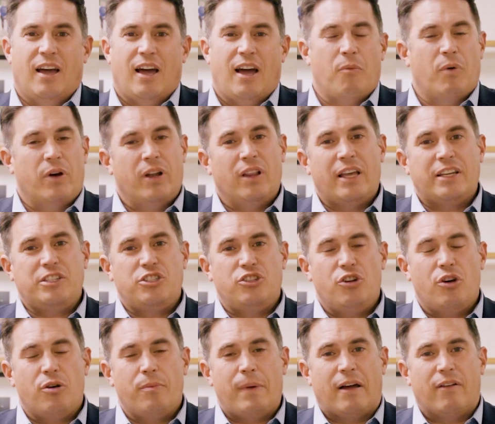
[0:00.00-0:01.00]
I want to let you
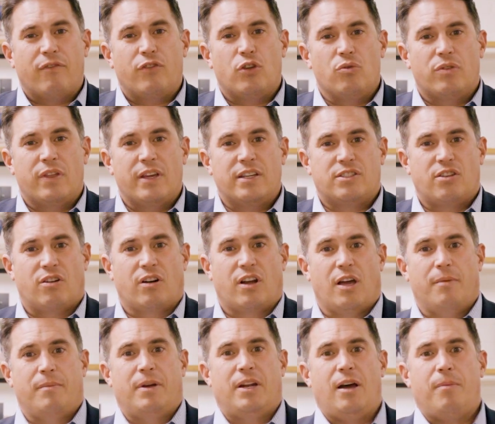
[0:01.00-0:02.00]
know about a few things that are
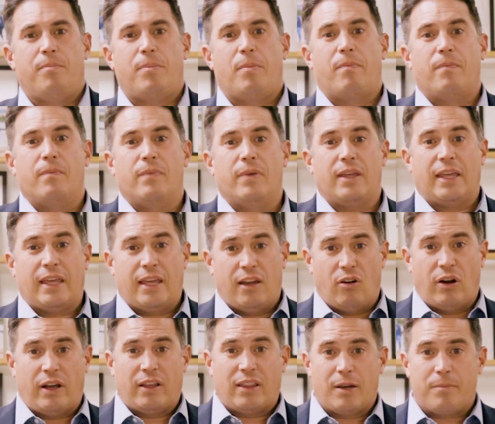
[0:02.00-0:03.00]
coming up
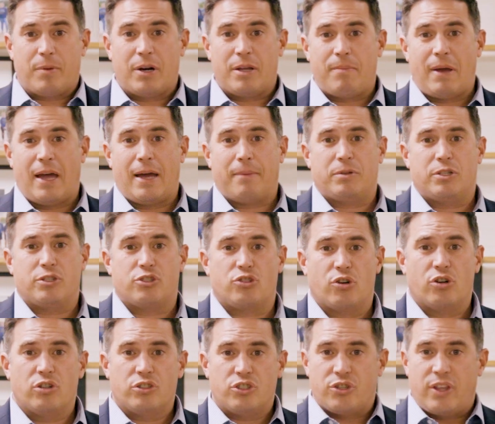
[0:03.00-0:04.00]
here at Liberty Baptist
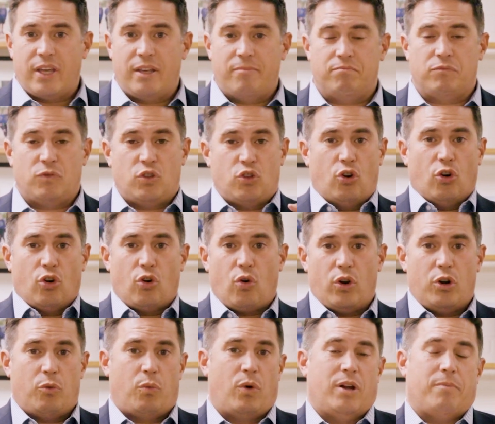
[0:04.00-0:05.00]
Church that you're
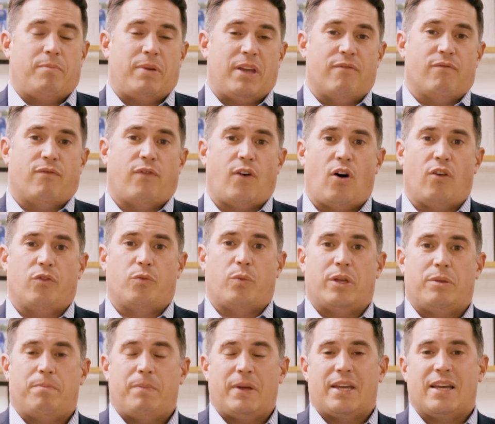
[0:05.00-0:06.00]
going to want to be involved
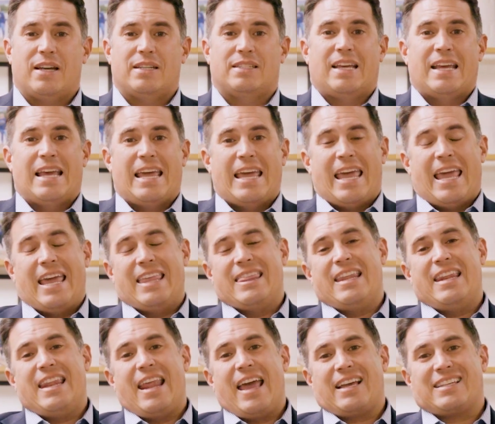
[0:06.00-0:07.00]
with, because in
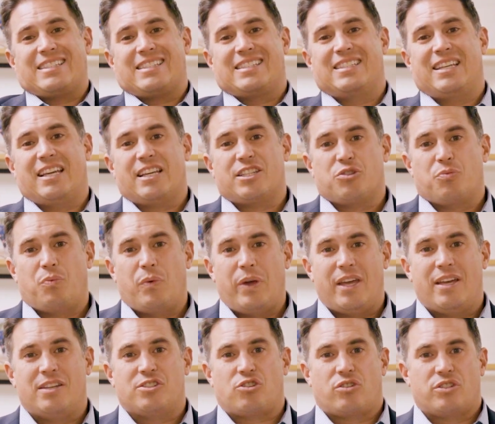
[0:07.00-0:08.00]
the next 6
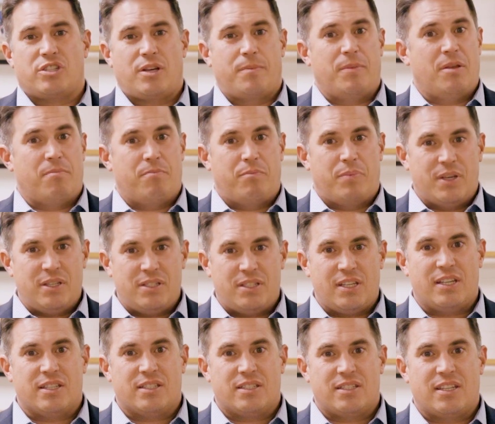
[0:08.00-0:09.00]
weeks are some of the
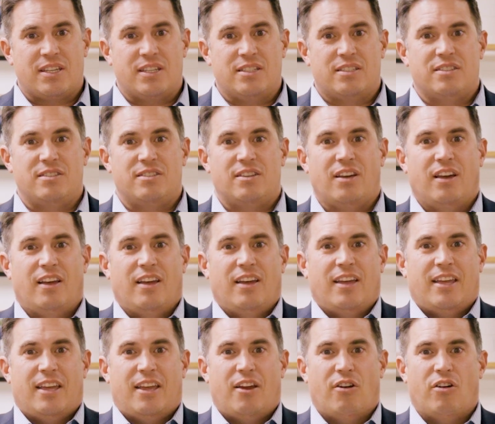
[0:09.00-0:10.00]
busiest seasons
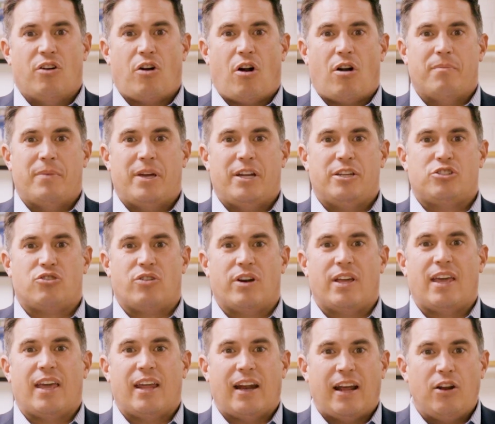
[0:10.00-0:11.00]
here in our
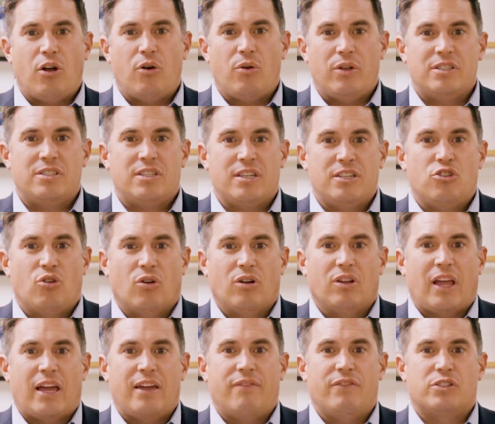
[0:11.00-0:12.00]
ministry, and I know it's in your
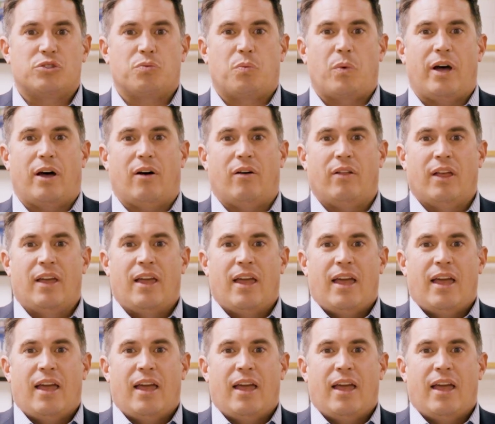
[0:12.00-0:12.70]
life as well.